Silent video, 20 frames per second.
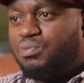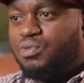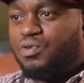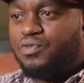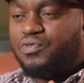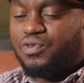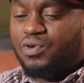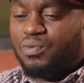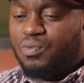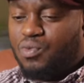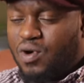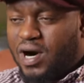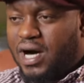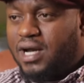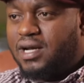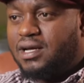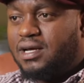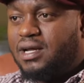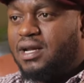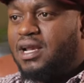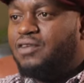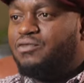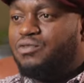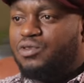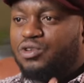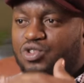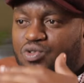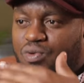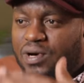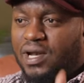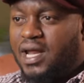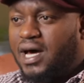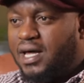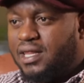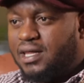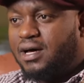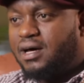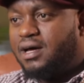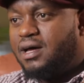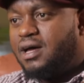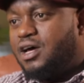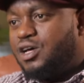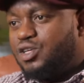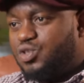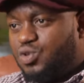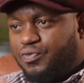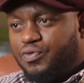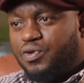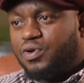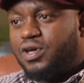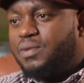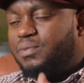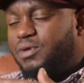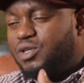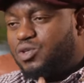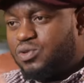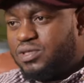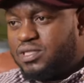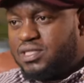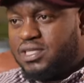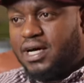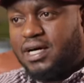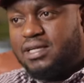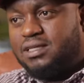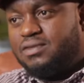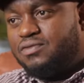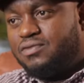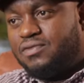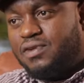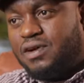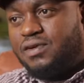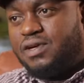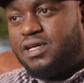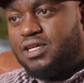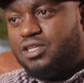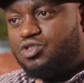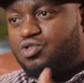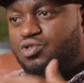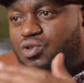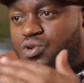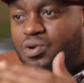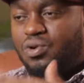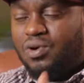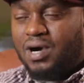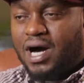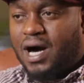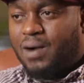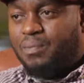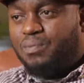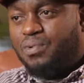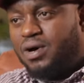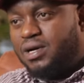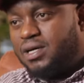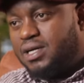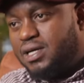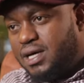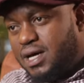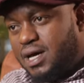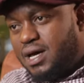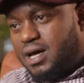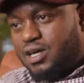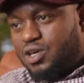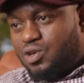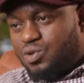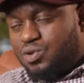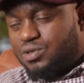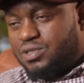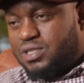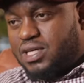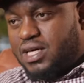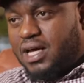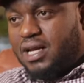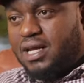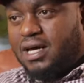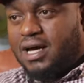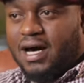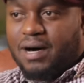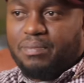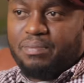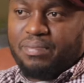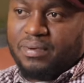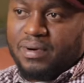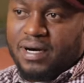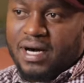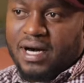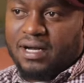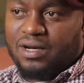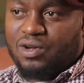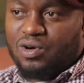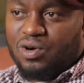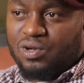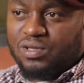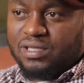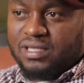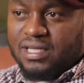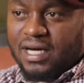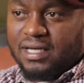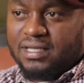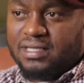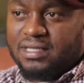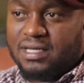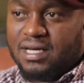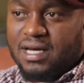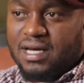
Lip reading: You move from one level to another. So for him, it was that very slow upward, you know, scaling up and all that.